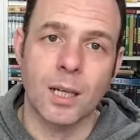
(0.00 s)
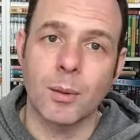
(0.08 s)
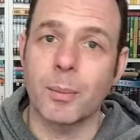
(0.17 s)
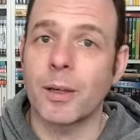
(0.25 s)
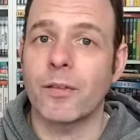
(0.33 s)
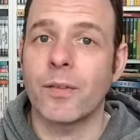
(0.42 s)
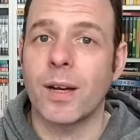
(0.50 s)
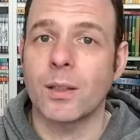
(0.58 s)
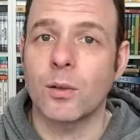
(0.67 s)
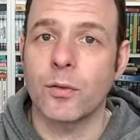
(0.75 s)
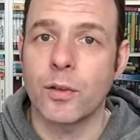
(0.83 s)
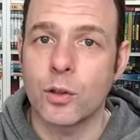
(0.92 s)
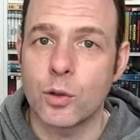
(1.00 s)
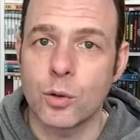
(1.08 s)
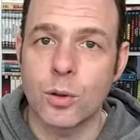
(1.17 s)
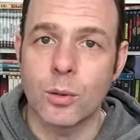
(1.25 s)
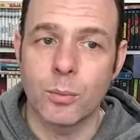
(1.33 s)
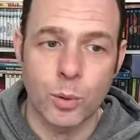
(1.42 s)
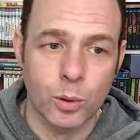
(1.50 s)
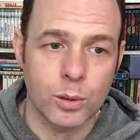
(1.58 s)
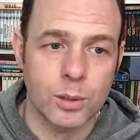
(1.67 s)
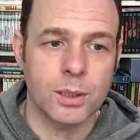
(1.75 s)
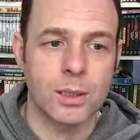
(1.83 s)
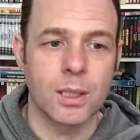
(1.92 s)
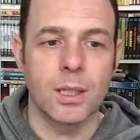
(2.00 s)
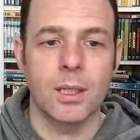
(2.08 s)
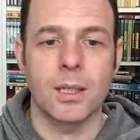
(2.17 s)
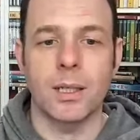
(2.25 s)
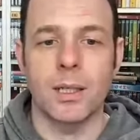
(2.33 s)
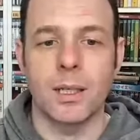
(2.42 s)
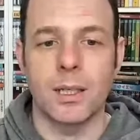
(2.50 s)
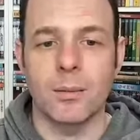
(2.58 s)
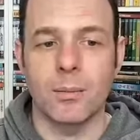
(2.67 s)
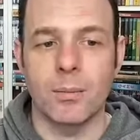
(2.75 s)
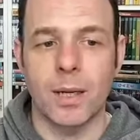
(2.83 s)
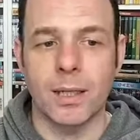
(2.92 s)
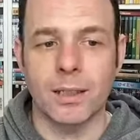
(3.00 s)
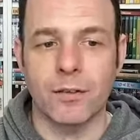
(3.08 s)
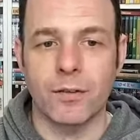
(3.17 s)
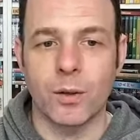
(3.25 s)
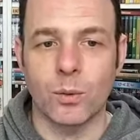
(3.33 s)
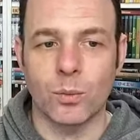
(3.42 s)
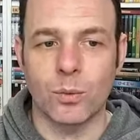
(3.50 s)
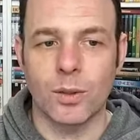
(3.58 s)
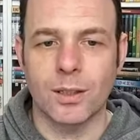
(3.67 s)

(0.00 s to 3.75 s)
I'm a big fan of the Dune books, and I felt